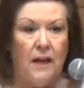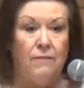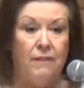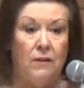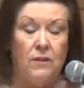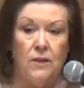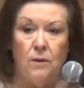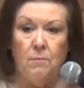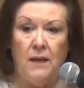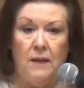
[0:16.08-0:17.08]
I found it
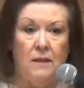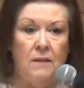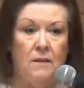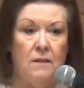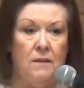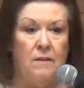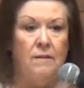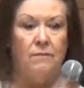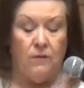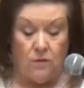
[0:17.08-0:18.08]
on my
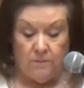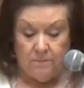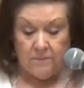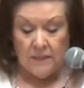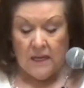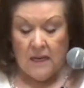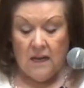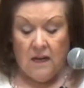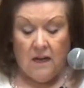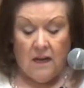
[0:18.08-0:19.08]
phone.
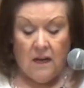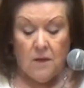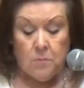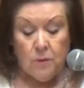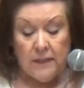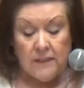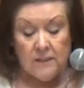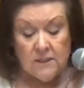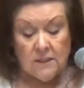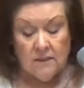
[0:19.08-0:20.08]
A
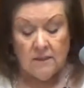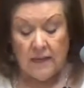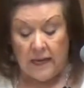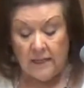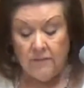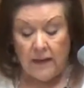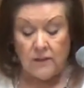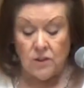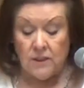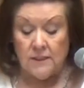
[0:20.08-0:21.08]
priest, an
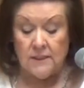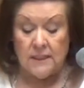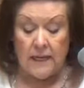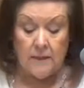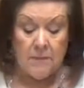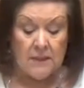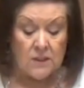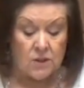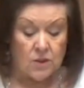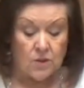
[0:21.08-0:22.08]
evangelist, and a
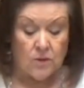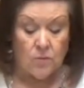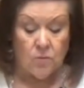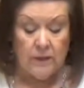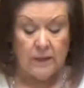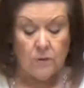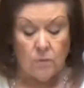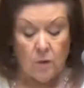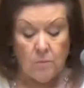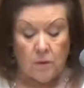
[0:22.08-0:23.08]
minister were in a
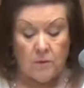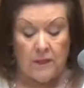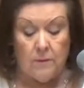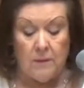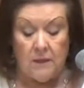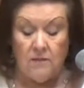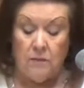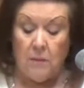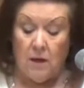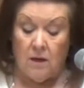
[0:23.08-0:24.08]
rowboat in the middle of
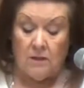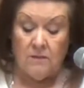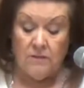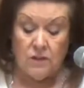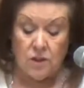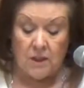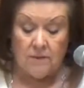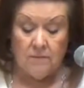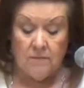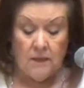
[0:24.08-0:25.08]
a pond fishing.
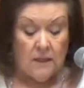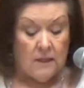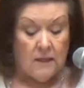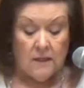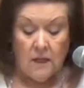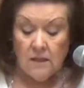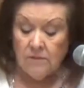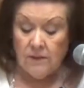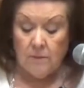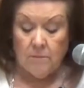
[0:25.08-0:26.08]
None
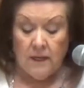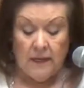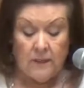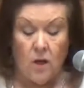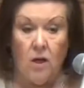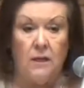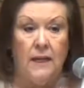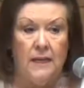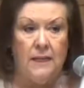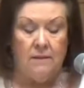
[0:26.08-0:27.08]
of them had caught
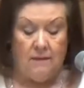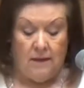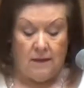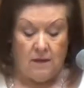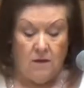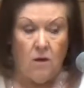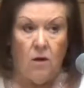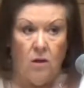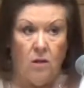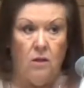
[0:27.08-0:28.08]
anything
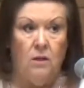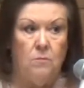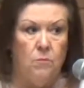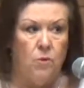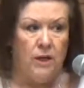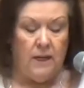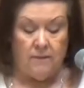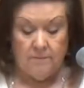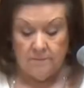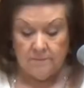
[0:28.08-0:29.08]
all
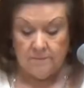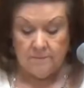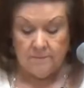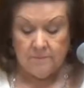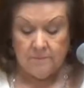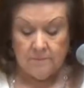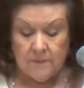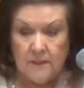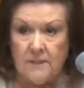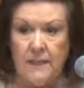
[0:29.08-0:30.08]
morning.
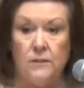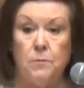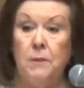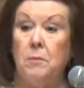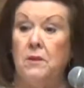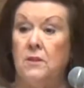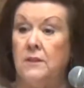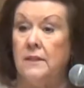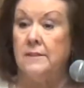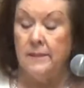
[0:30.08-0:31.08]
Sounds biblical,
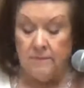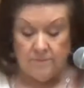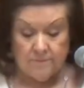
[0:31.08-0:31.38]
doesn't it?